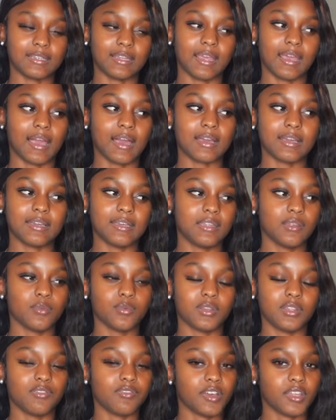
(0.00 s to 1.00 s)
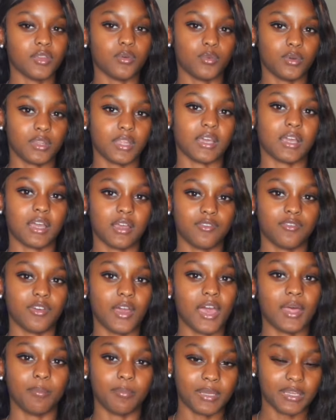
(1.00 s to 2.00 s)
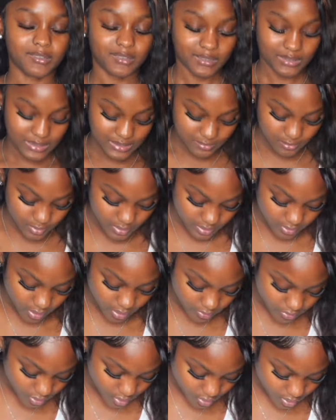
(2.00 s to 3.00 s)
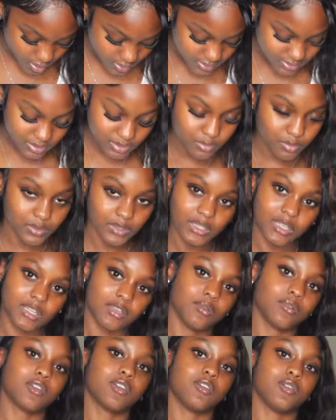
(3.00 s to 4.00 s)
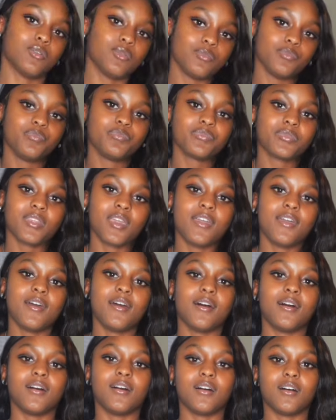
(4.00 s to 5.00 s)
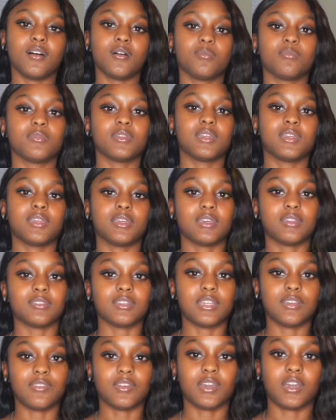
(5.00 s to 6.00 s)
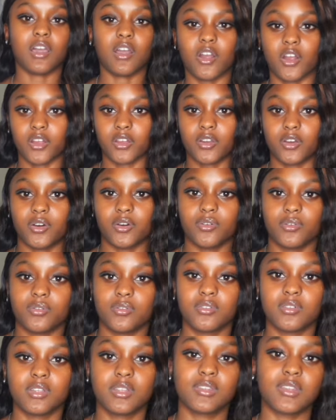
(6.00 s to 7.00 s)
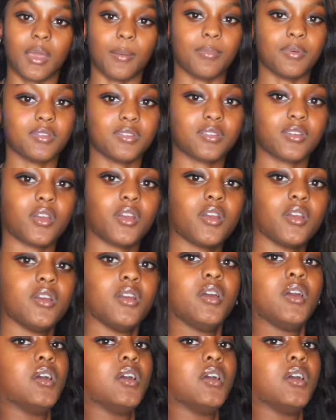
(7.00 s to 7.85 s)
Like, I couldn't really find the one that had pants in it. But overall, this is really cute. It is giving cargo type of skirt.